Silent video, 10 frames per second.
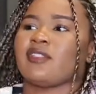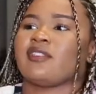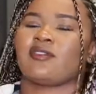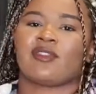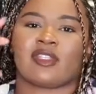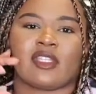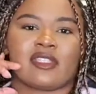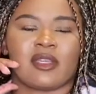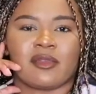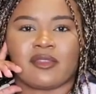and different things
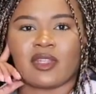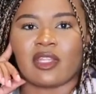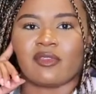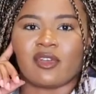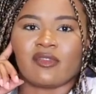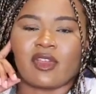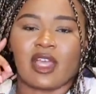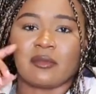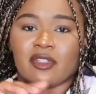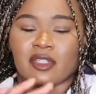that we feel like fit our
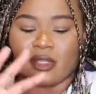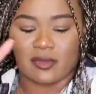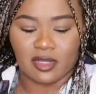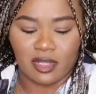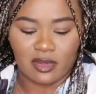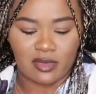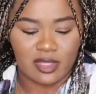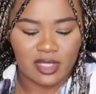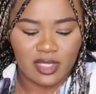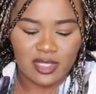vibe, and they would go
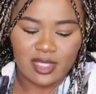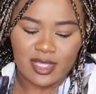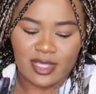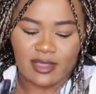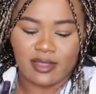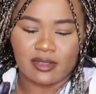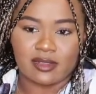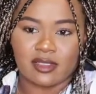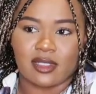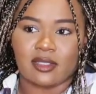
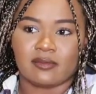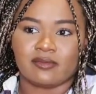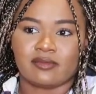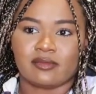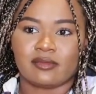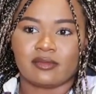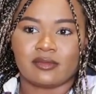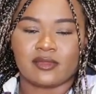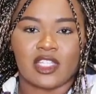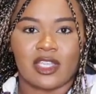and
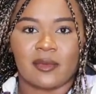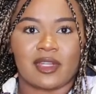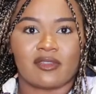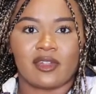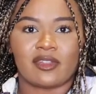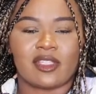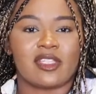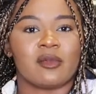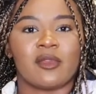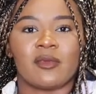get whatever,
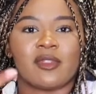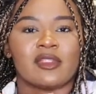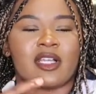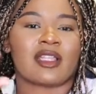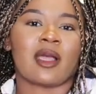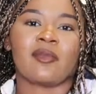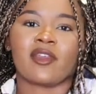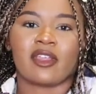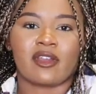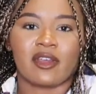and then we would
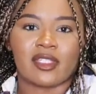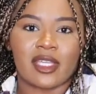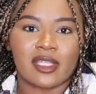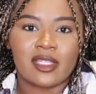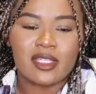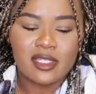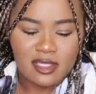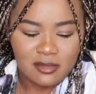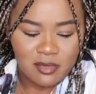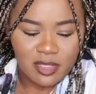collaborate on that.
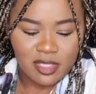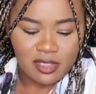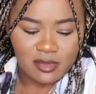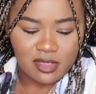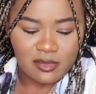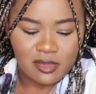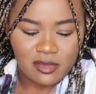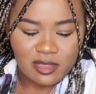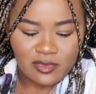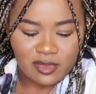But it would
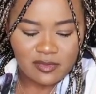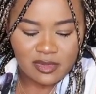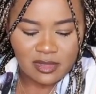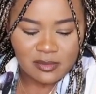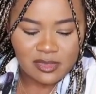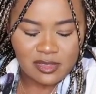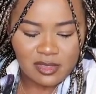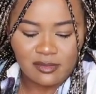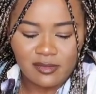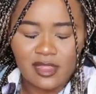always fit our vibes.
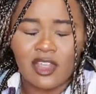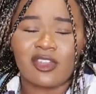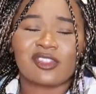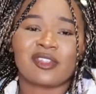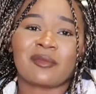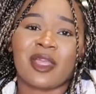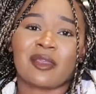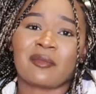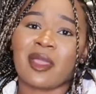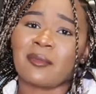Also,
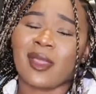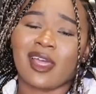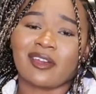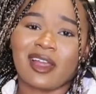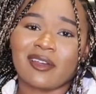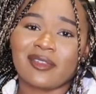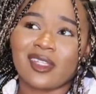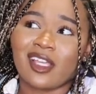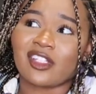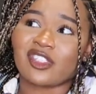my battle
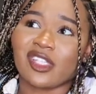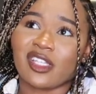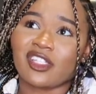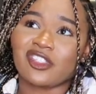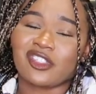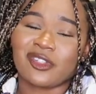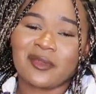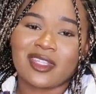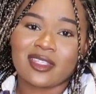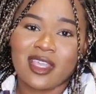outfit got changed so
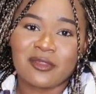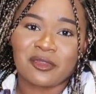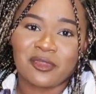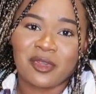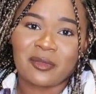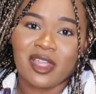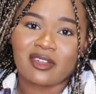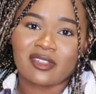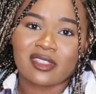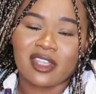many times before
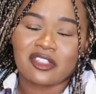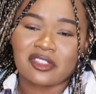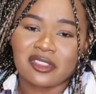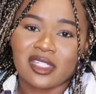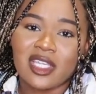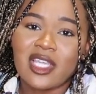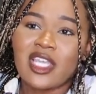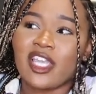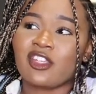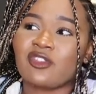battles, actually.
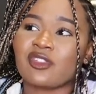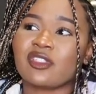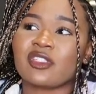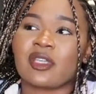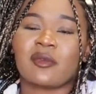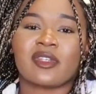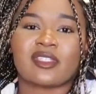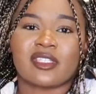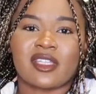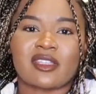And usually they want
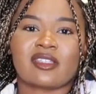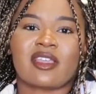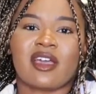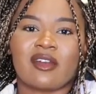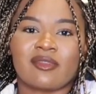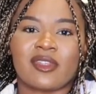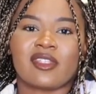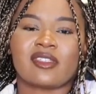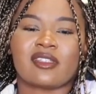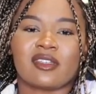to test the outfit
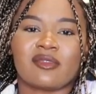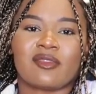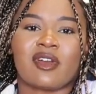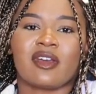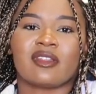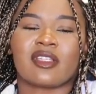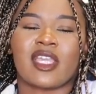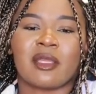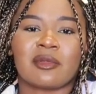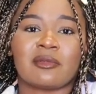and stuff on
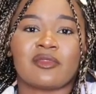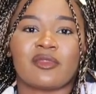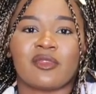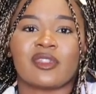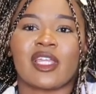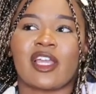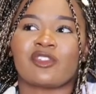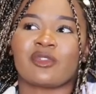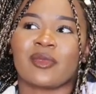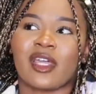camera before the
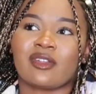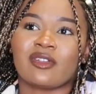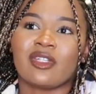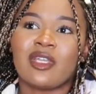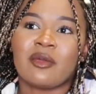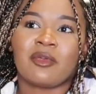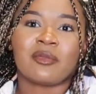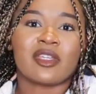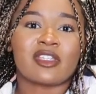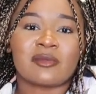actual battle. But
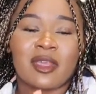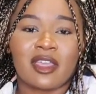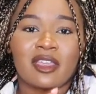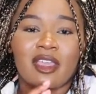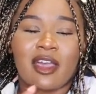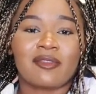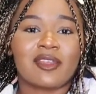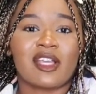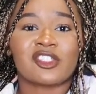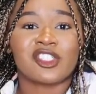because my outfit
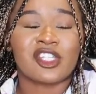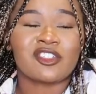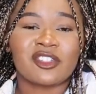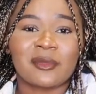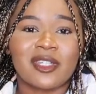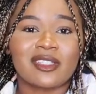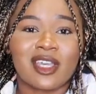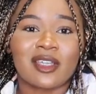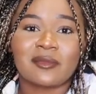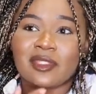got changed so many
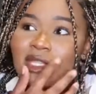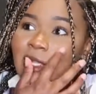times,